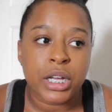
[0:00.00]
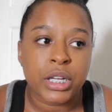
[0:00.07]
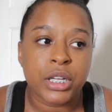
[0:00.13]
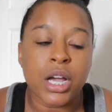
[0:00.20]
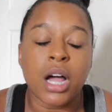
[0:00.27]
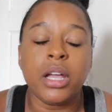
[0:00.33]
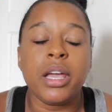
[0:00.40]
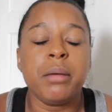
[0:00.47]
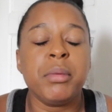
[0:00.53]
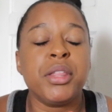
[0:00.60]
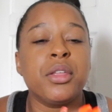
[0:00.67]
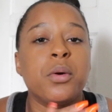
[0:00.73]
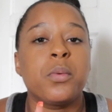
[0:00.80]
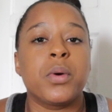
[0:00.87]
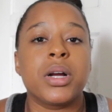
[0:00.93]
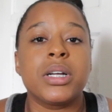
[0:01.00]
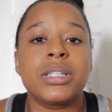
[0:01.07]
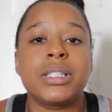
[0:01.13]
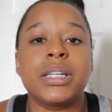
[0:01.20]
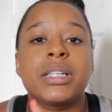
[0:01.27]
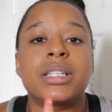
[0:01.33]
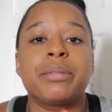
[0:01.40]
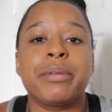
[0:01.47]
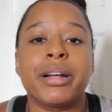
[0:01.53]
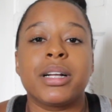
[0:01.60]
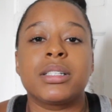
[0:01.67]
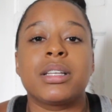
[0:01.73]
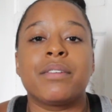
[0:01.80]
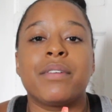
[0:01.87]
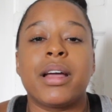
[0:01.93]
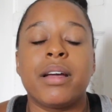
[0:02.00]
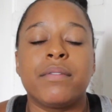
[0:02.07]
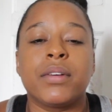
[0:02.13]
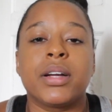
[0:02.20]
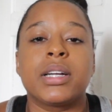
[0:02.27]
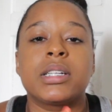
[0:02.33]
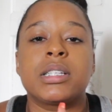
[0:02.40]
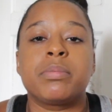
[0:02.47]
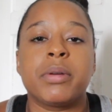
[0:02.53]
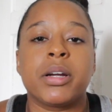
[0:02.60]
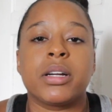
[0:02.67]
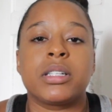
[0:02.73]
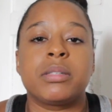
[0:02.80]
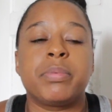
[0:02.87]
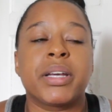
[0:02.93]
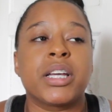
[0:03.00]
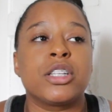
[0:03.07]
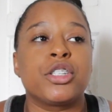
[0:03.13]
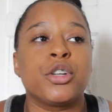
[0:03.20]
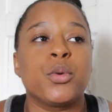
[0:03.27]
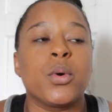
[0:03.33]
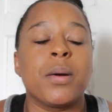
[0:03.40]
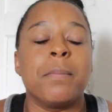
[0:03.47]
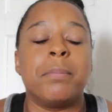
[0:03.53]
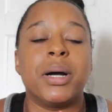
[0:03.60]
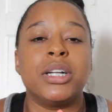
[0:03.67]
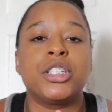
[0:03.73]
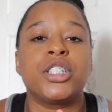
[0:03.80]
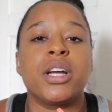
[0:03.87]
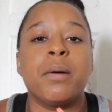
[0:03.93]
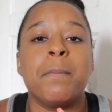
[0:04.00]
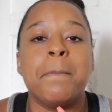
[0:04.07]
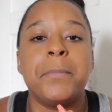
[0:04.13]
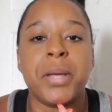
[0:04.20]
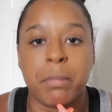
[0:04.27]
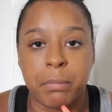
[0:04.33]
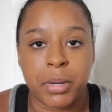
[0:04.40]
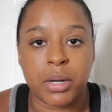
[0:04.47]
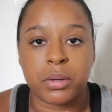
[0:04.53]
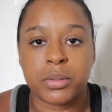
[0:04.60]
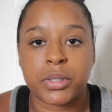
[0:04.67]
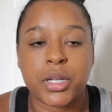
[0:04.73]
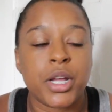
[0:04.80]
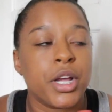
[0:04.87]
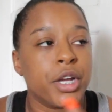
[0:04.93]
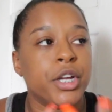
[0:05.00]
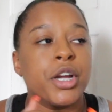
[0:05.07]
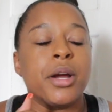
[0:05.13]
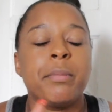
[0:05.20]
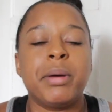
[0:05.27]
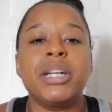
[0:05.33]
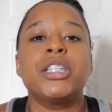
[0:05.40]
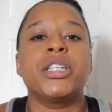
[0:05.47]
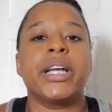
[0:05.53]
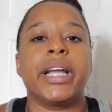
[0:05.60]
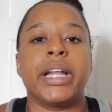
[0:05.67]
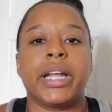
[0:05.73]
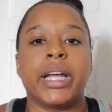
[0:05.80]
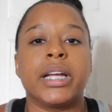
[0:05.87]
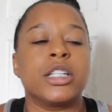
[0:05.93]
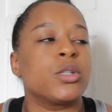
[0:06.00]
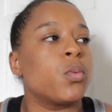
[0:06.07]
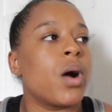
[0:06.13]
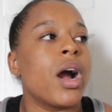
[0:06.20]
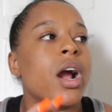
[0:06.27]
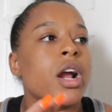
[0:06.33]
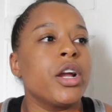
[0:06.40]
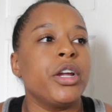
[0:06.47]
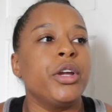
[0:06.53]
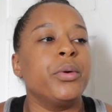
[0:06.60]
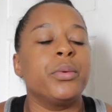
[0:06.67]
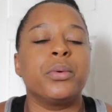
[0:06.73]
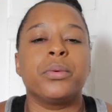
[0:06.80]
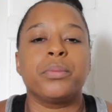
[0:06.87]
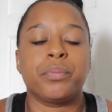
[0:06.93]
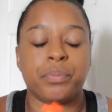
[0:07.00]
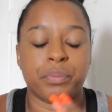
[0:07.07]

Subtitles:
Y'all gave me the worst experience I've ever experienced because you were a bunch of bimbos. You're a bunch of idiots. Why are you...